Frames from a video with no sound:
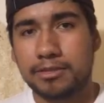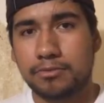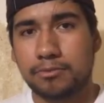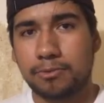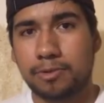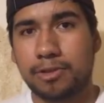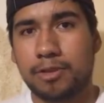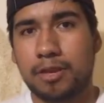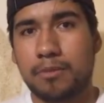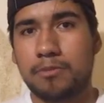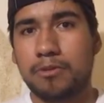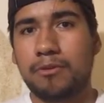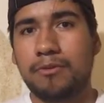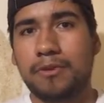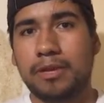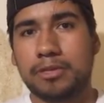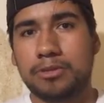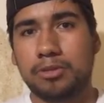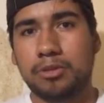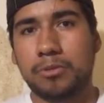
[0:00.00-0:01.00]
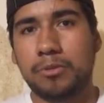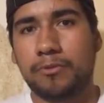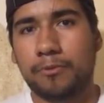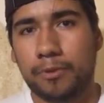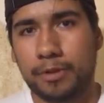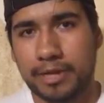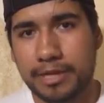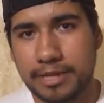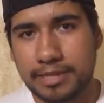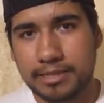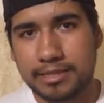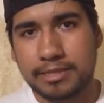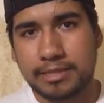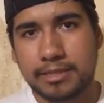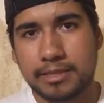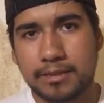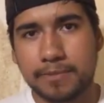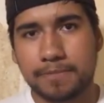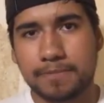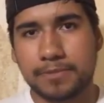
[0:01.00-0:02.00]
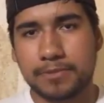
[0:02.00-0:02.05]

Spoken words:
isn't really a movie suitable for kids.